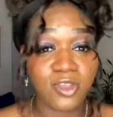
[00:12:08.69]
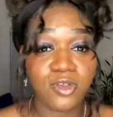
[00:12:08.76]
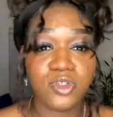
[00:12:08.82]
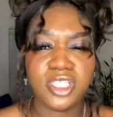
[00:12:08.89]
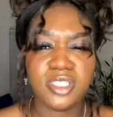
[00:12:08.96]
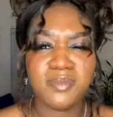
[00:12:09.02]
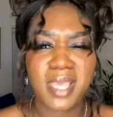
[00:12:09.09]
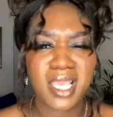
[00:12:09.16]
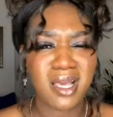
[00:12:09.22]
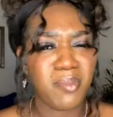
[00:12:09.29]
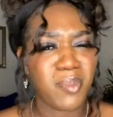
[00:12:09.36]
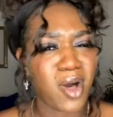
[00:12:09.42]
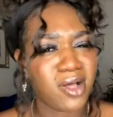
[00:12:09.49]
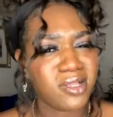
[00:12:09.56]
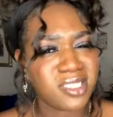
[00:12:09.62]
You just make
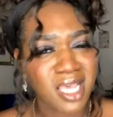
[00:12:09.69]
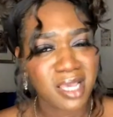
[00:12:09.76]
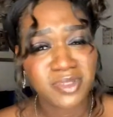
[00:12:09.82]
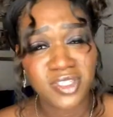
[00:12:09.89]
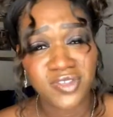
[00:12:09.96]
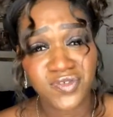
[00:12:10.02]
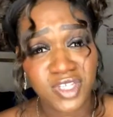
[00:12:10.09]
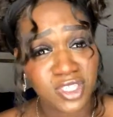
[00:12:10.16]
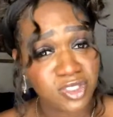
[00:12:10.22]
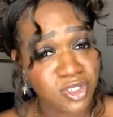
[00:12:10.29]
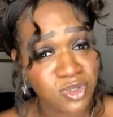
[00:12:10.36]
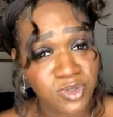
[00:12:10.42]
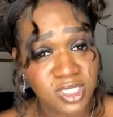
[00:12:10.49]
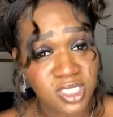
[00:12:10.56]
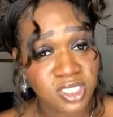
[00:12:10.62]
up all types of
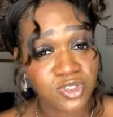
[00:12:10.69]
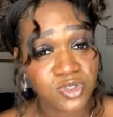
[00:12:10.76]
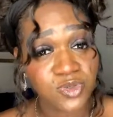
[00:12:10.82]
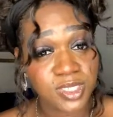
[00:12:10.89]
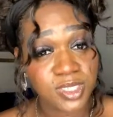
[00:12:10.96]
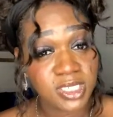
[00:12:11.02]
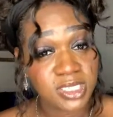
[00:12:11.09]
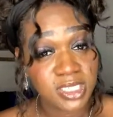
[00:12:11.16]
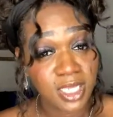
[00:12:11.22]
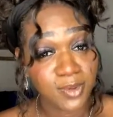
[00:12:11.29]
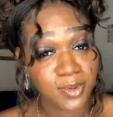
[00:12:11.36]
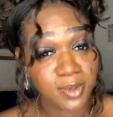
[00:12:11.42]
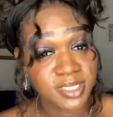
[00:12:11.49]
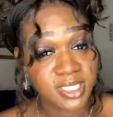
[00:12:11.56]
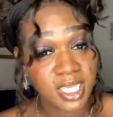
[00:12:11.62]
excuses. You understand
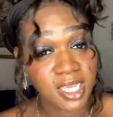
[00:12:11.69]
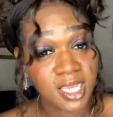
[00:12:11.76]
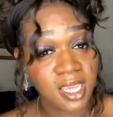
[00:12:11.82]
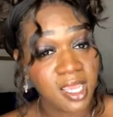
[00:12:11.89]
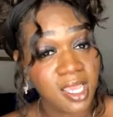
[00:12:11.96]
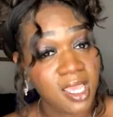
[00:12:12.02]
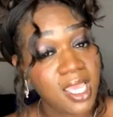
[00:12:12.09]
what I'm saying?